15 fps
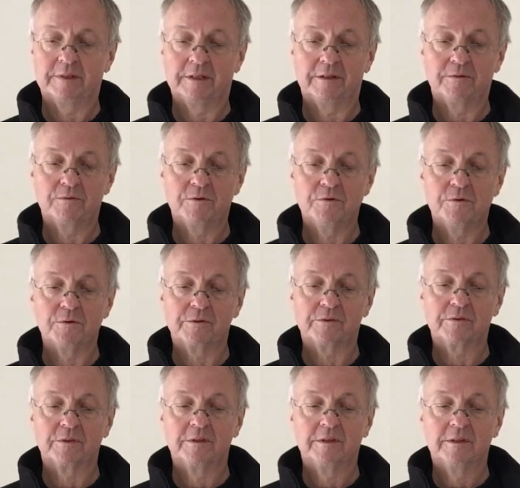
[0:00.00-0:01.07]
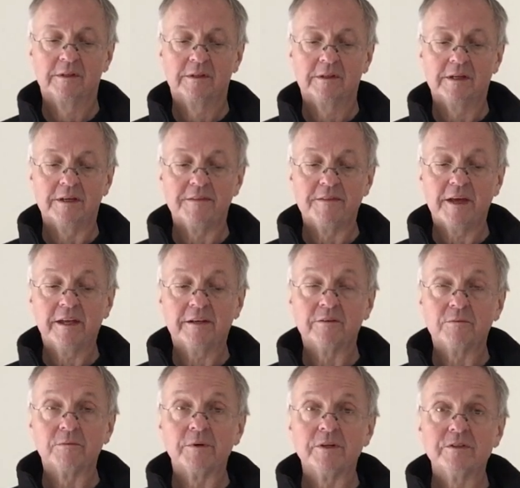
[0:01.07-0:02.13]
And of course, it
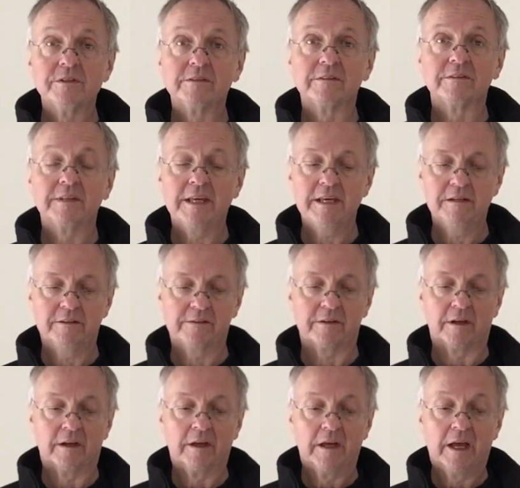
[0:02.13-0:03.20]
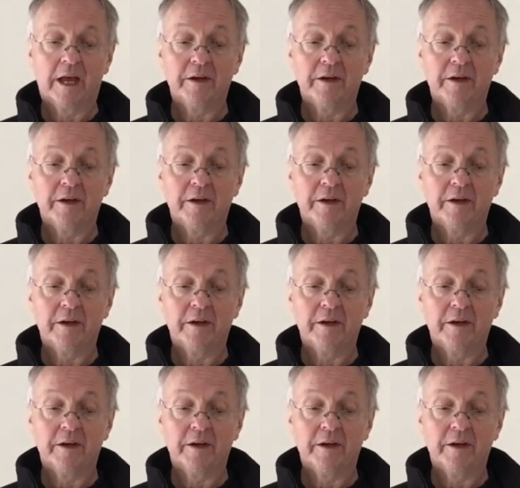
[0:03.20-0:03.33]
then, when Jesus heals her,